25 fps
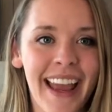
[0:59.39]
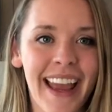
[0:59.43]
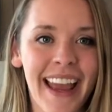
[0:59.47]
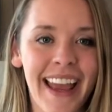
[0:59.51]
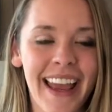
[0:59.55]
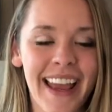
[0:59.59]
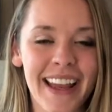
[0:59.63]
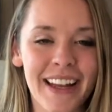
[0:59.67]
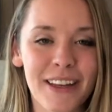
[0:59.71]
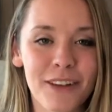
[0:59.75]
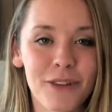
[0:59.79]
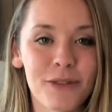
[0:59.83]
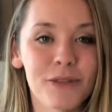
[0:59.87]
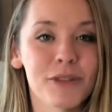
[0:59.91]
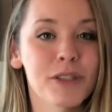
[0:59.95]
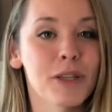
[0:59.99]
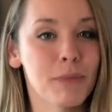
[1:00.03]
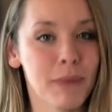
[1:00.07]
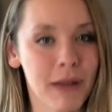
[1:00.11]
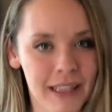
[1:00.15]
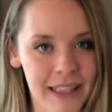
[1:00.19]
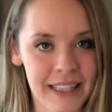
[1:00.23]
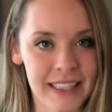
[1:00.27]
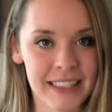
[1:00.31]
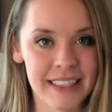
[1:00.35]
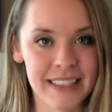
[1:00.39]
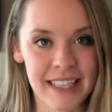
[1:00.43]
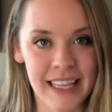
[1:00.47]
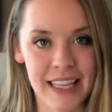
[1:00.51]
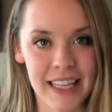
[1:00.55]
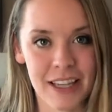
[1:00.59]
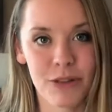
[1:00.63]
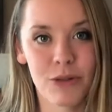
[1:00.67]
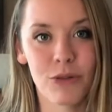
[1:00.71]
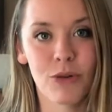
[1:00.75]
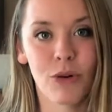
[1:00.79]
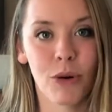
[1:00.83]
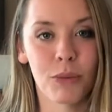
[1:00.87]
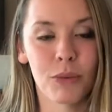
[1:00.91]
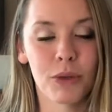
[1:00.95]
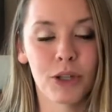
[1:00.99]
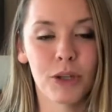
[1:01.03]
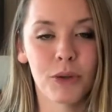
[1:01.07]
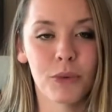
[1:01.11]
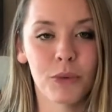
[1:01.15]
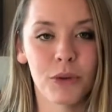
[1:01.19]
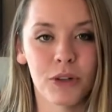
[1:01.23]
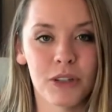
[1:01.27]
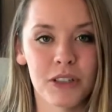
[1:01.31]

And use the methods that you normally